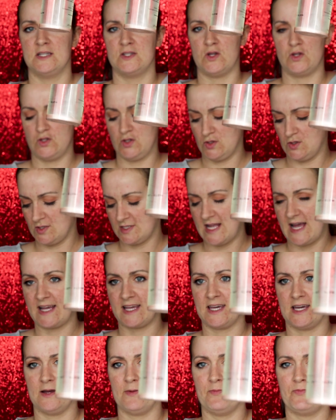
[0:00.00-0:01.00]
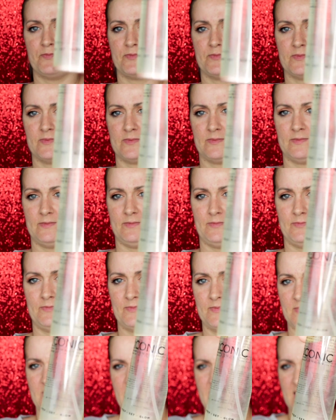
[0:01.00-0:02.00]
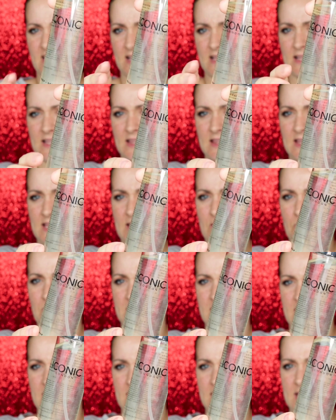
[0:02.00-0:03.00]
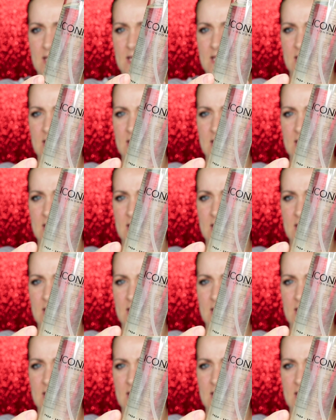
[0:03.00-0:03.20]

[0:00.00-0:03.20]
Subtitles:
So it just looks like a liquidy,